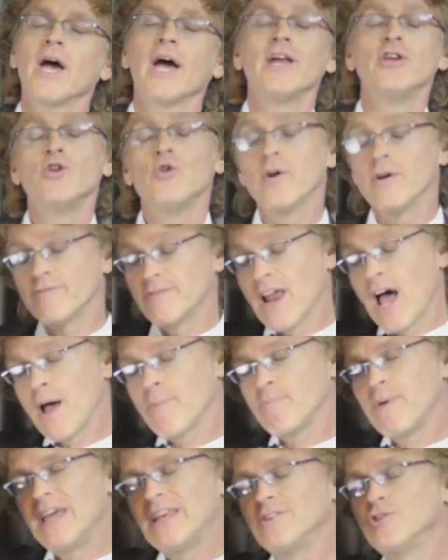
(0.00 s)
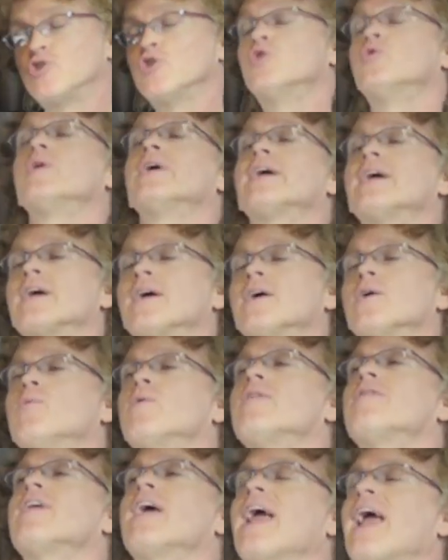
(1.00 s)
and you have not been doing
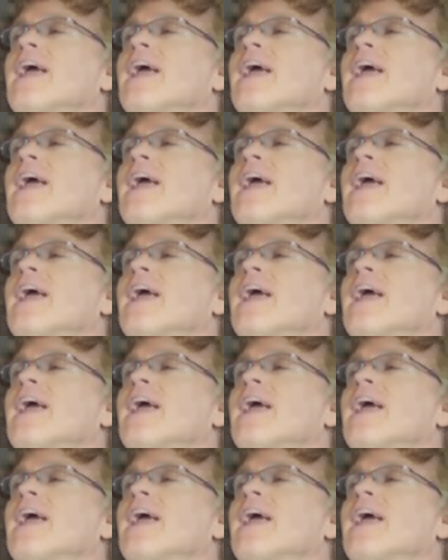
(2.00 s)
with the